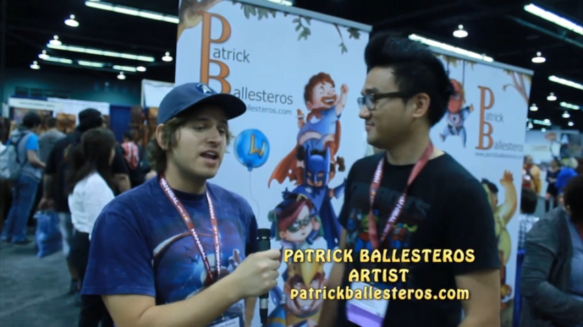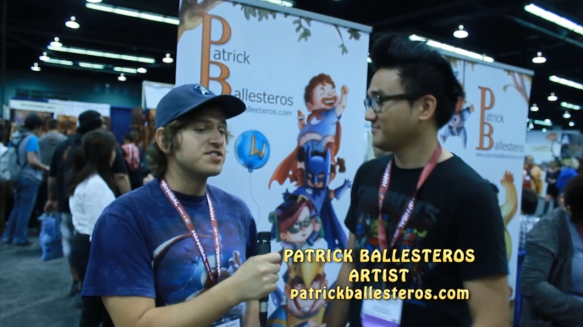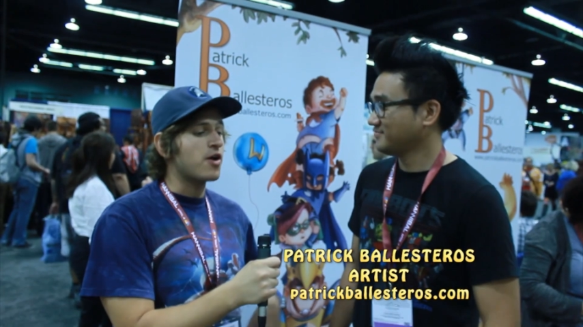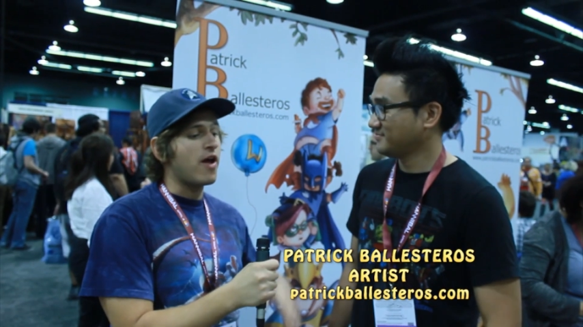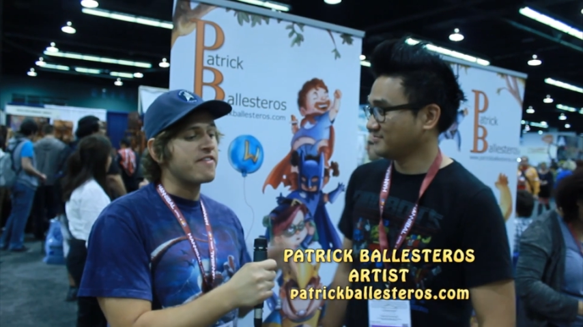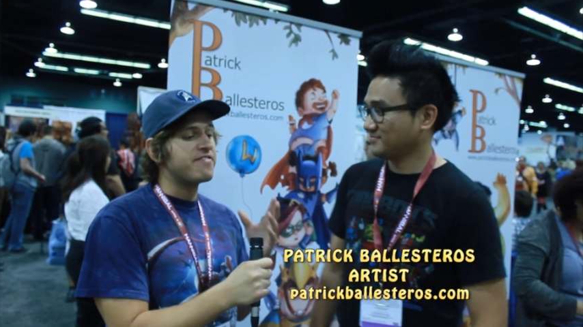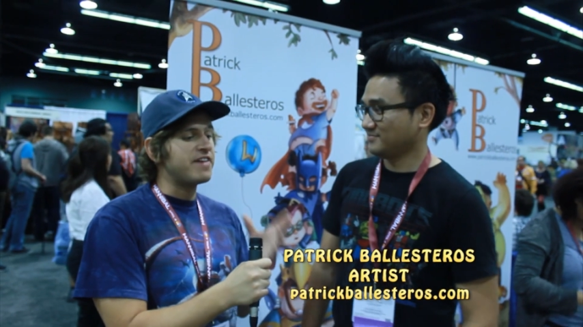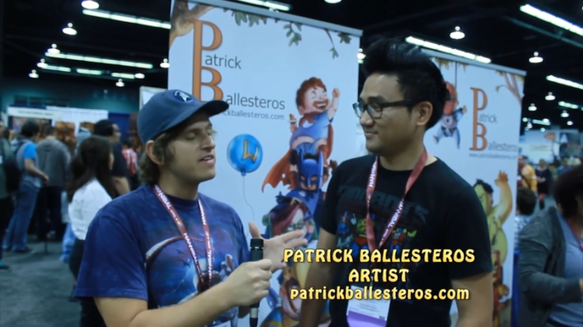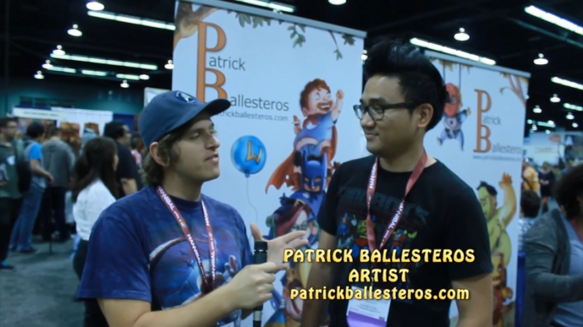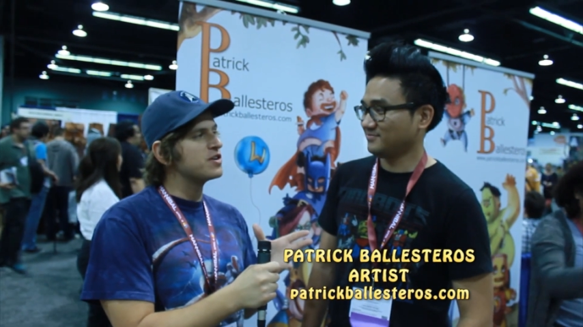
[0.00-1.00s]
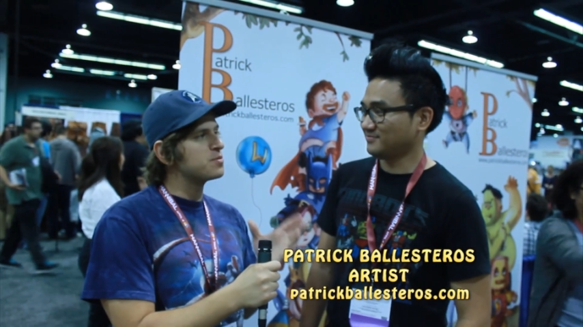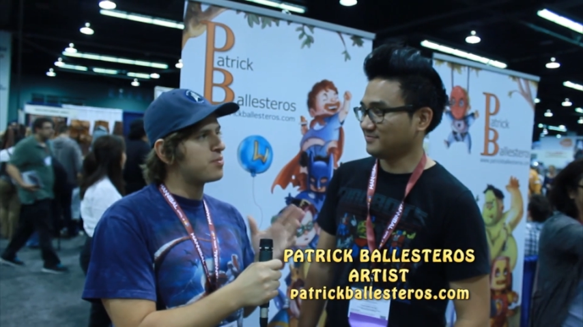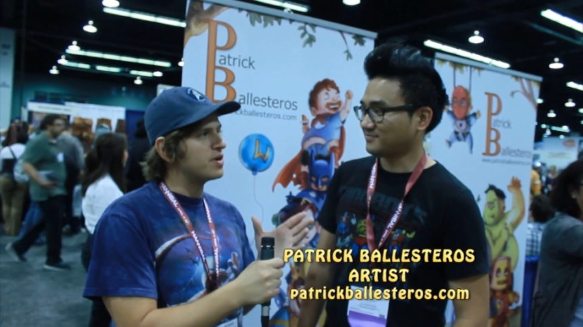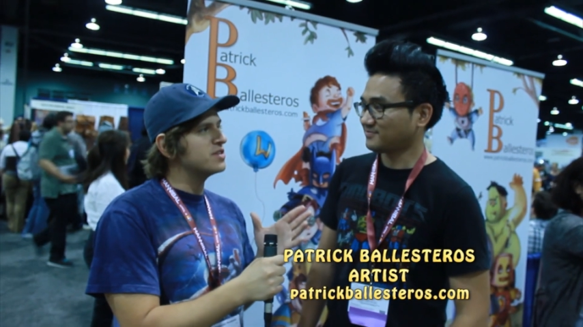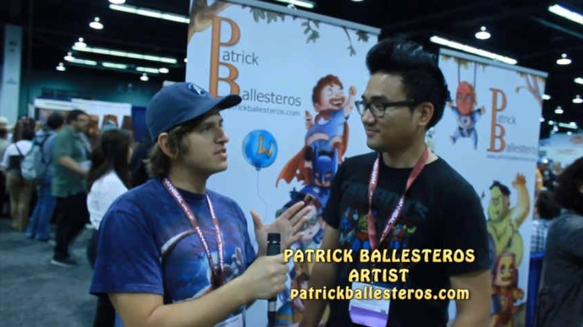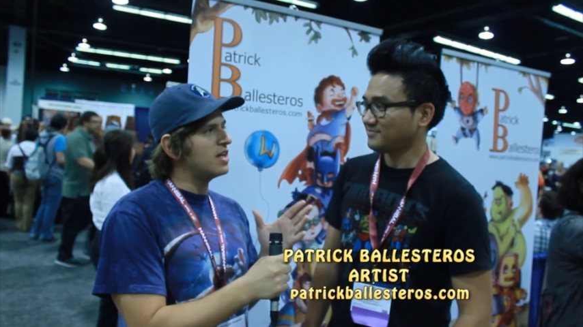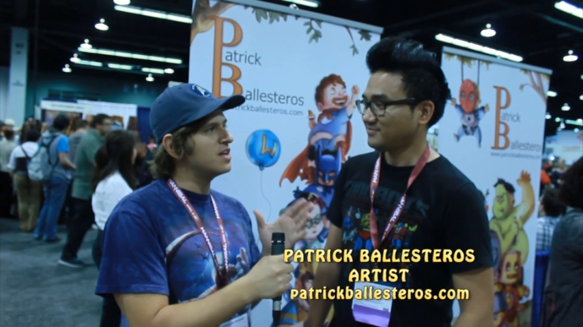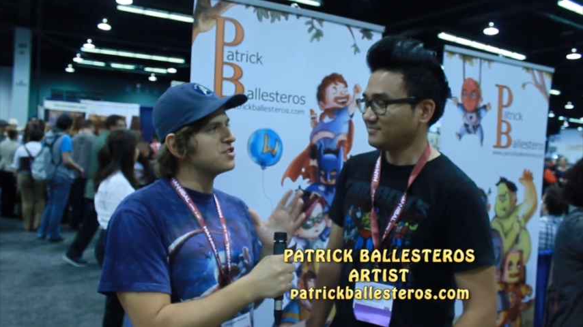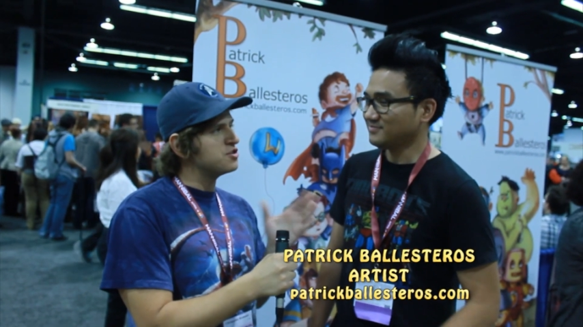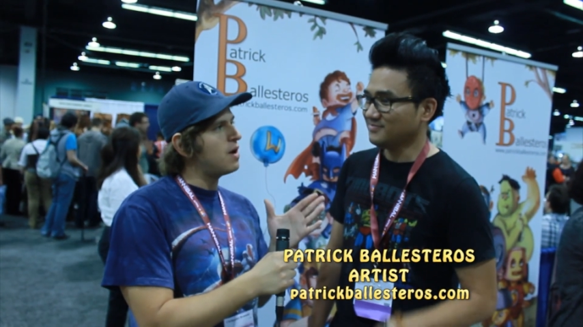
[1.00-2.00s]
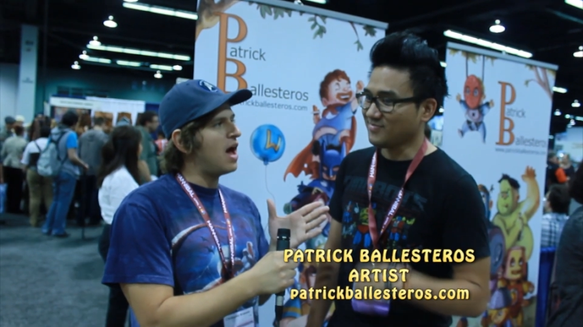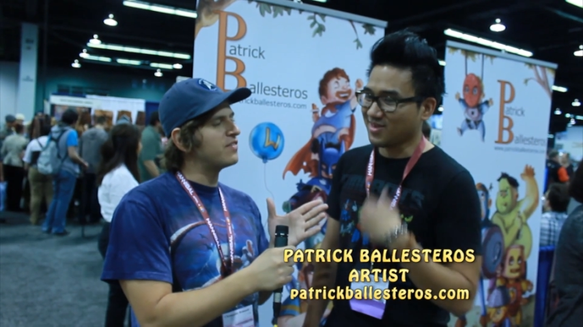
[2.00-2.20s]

Speaker 1: Is there a favorite print that you have